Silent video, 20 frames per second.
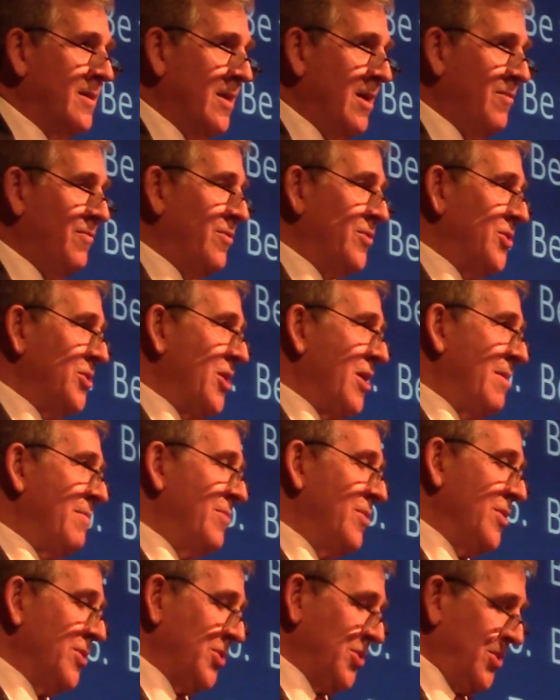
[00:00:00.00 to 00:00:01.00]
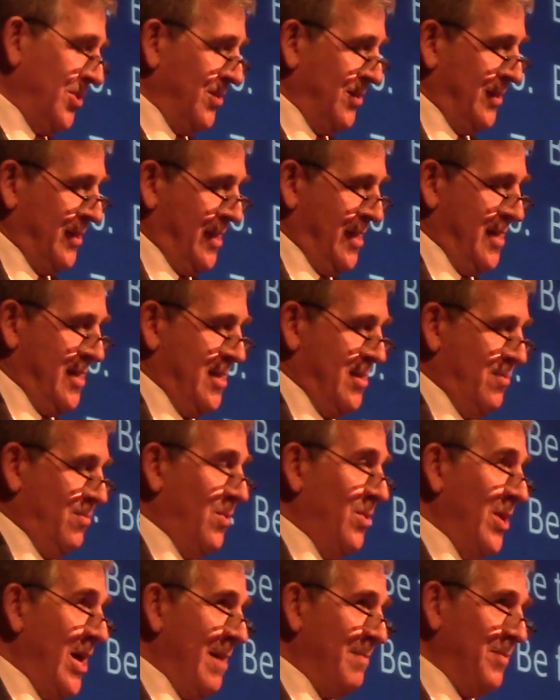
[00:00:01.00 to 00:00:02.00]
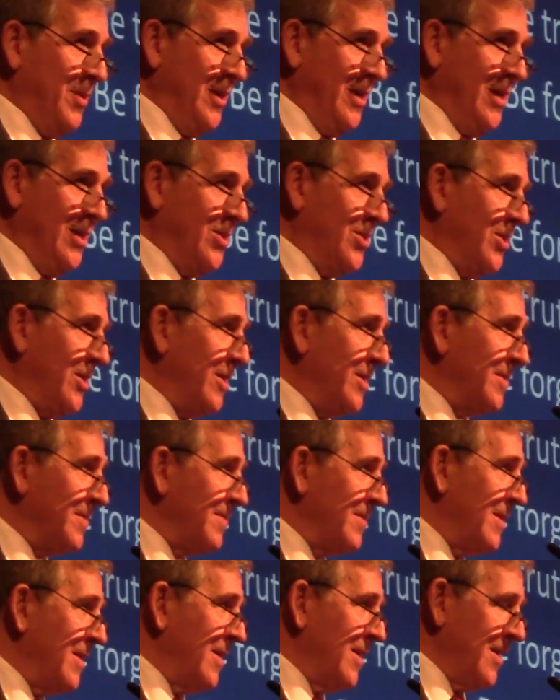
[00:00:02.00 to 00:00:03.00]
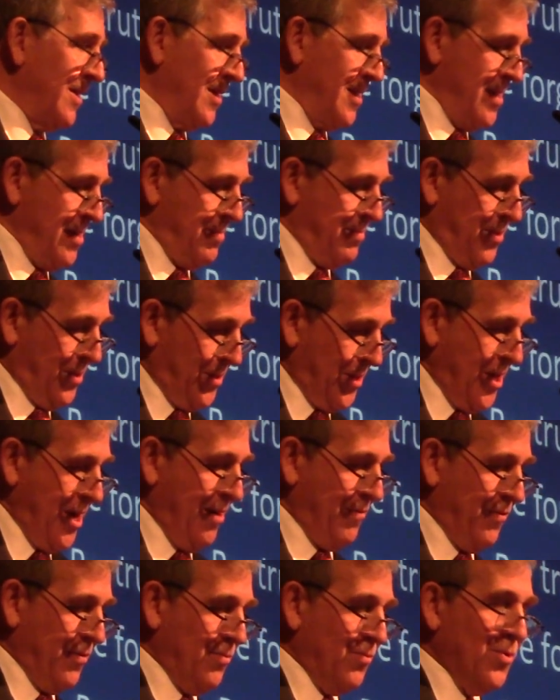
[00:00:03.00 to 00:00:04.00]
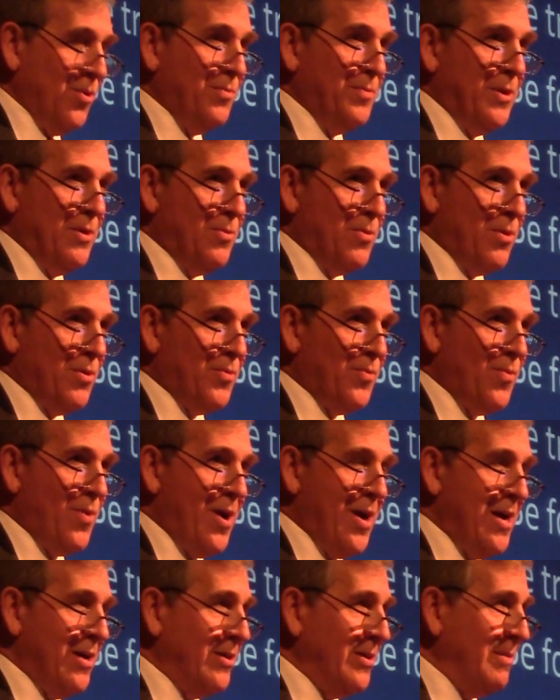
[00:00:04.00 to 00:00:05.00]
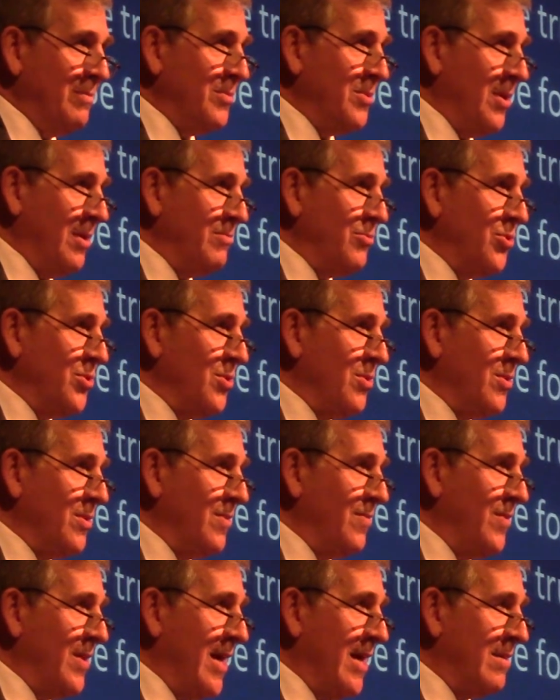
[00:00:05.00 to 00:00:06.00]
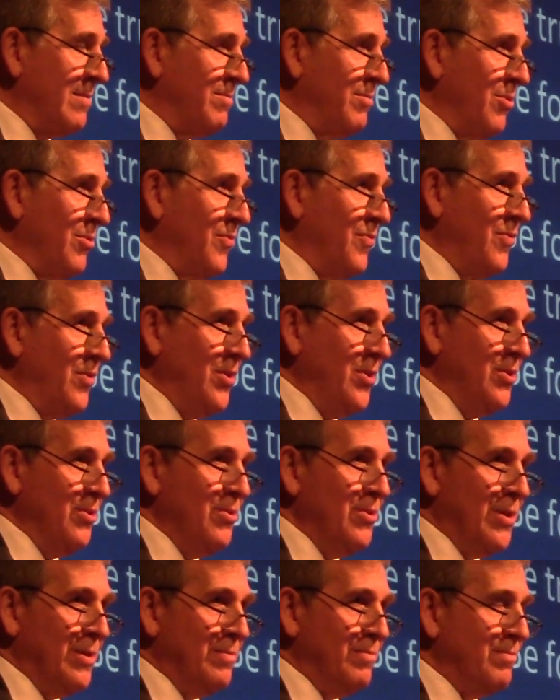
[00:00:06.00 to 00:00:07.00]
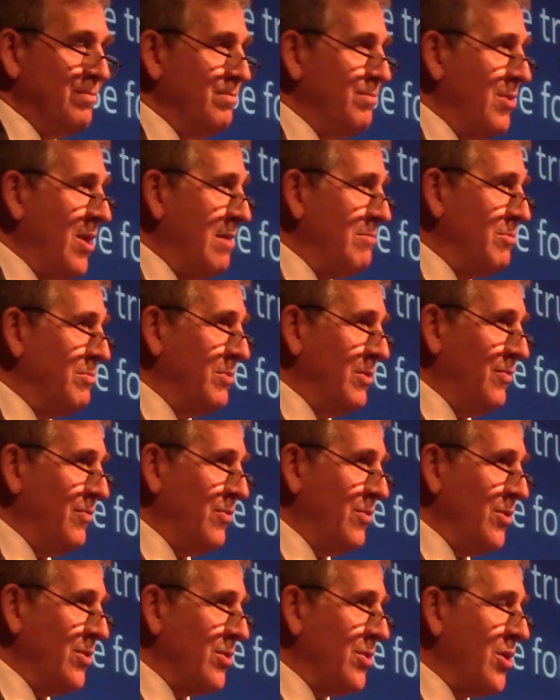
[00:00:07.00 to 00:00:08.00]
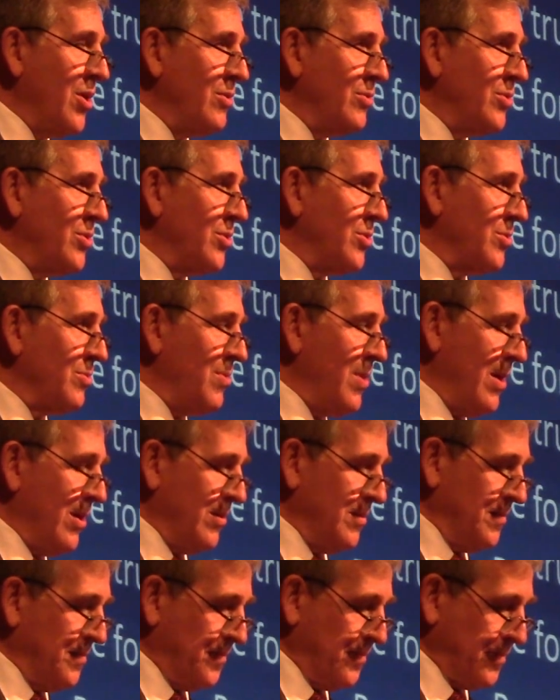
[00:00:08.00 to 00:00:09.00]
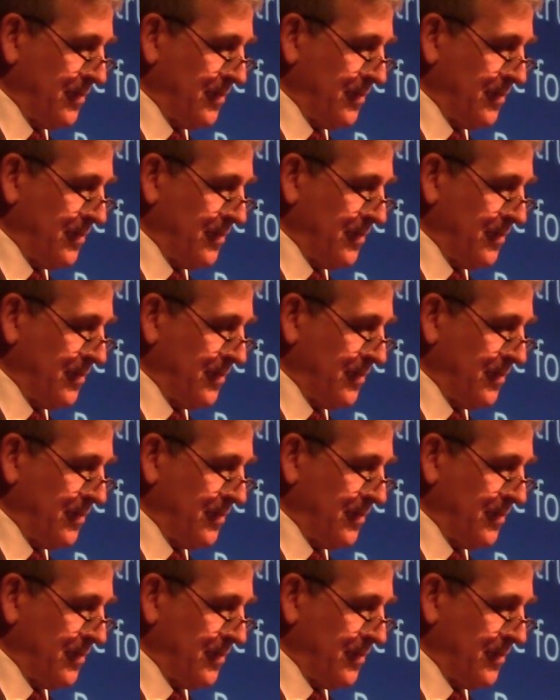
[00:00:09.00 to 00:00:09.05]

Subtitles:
Now, for some, this will not be easy, but the effort will be worthwhile, I'm certain of that, both for you and probably for your coach as well.